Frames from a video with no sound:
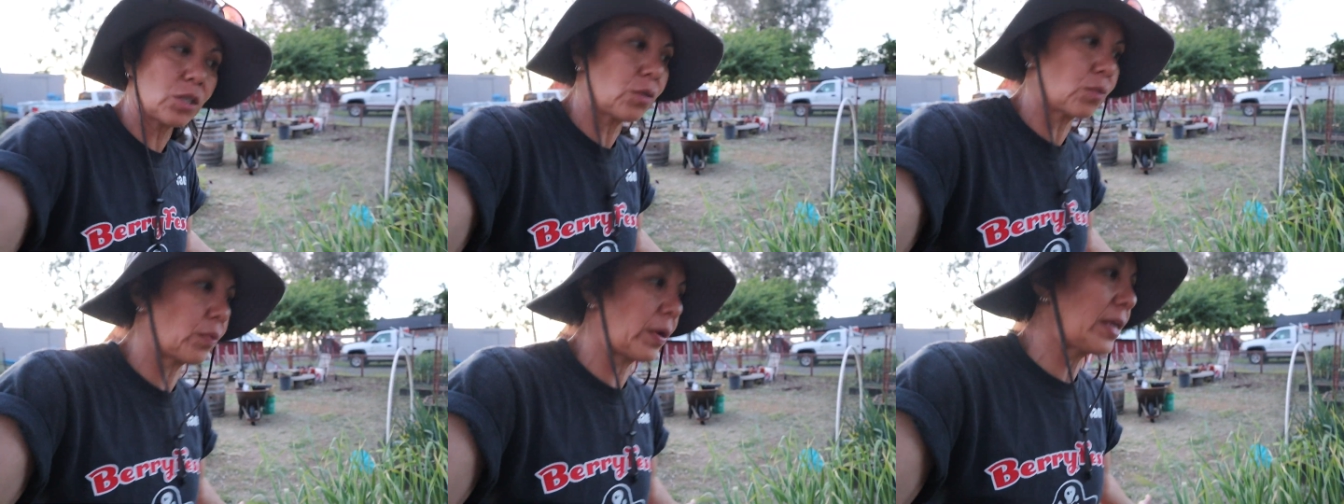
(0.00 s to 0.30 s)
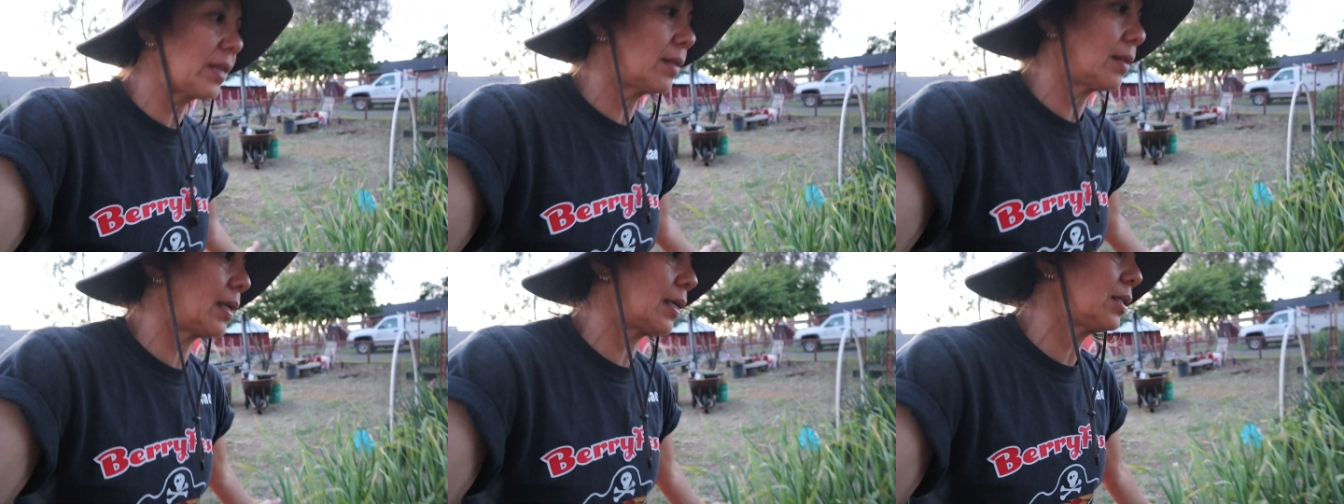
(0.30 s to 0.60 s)
a
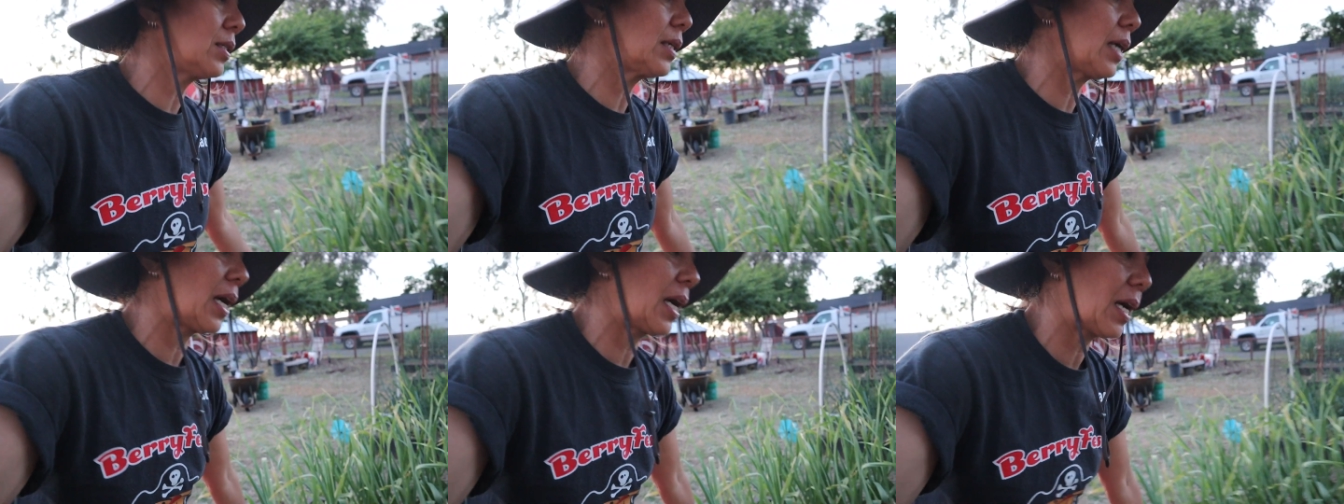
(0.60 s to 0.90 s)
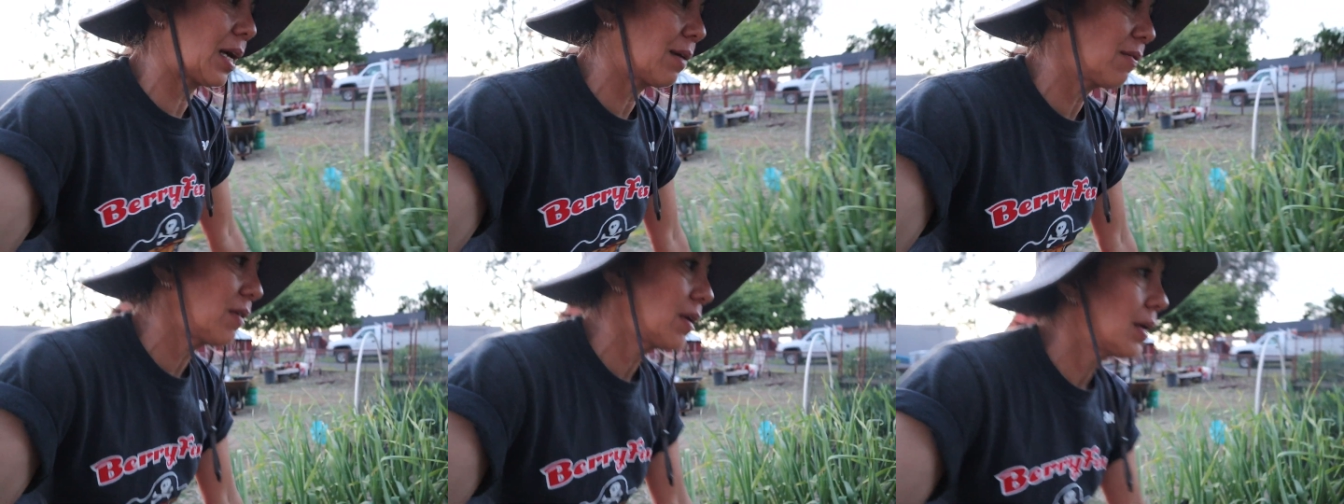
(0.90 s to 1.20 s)
great thing to
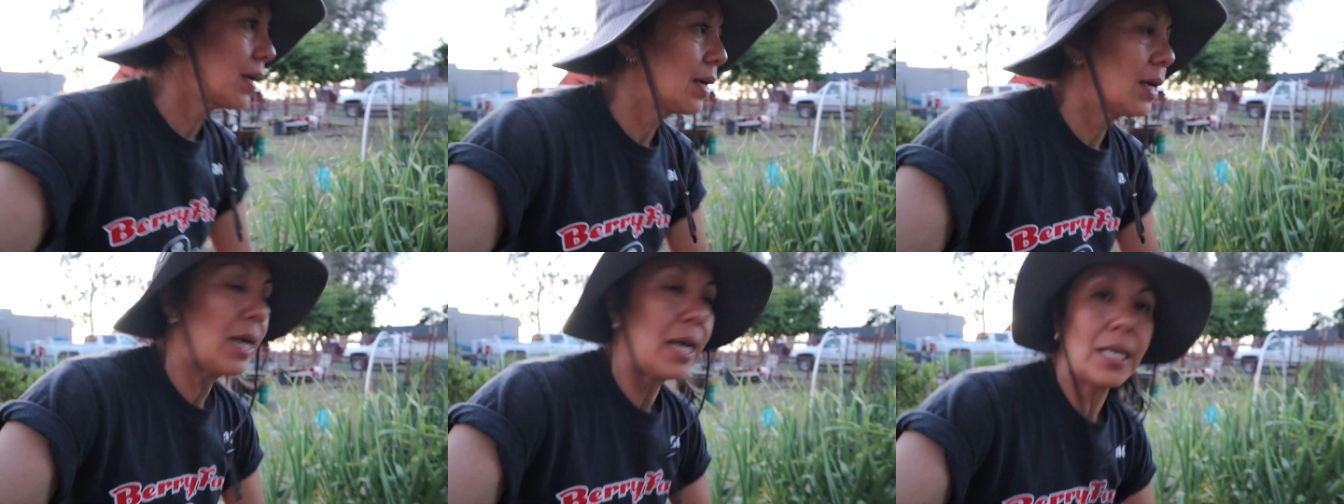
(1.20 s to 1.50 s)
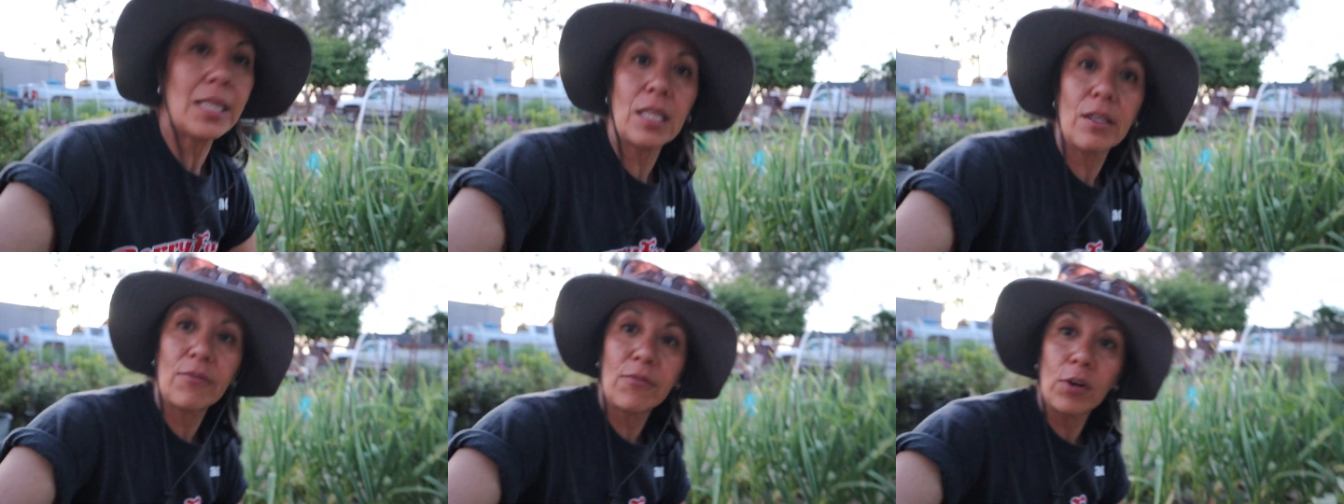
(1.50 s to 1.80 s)
have
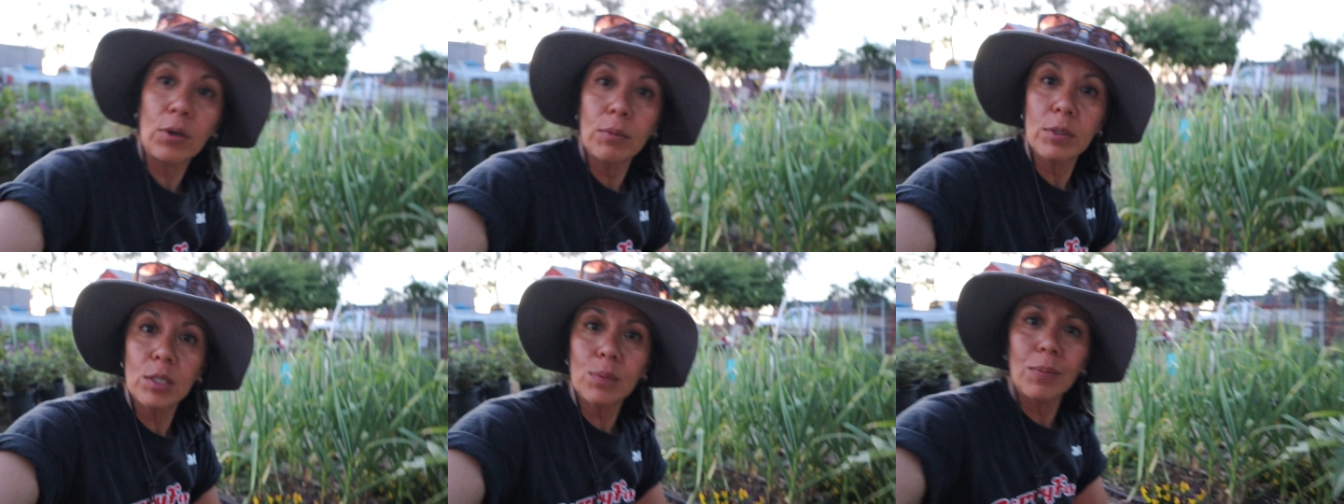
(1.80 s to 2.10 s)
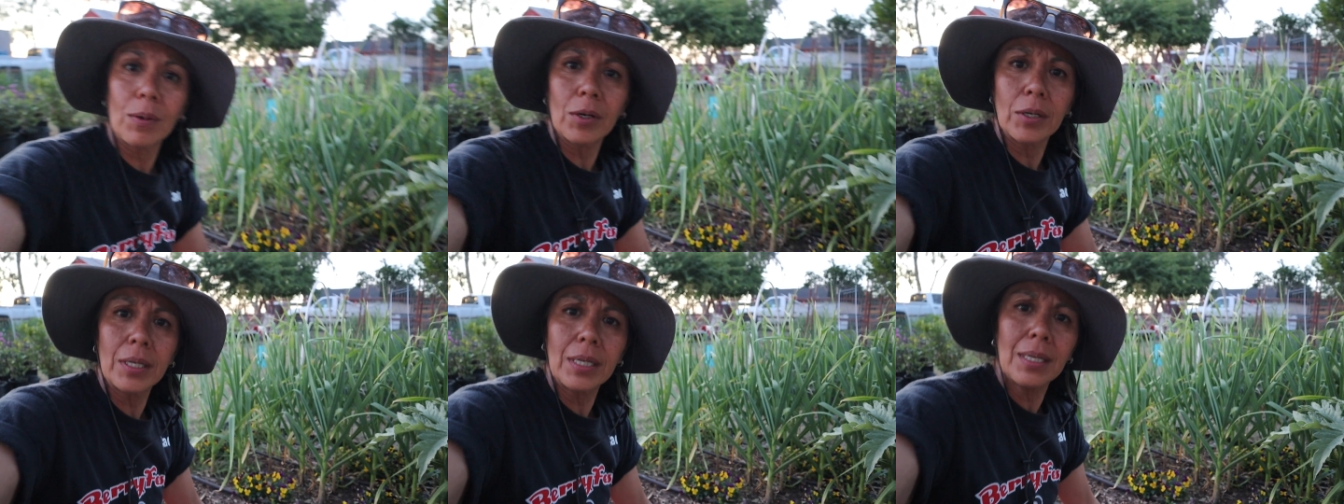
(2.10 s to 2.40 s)
at the farmer's
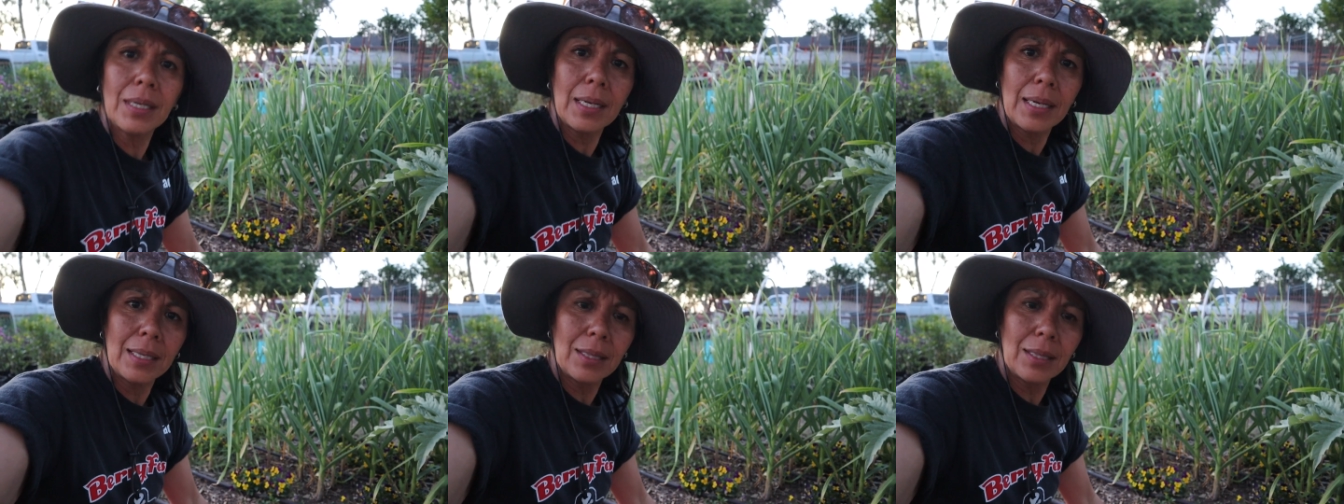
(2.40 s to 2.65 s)
market,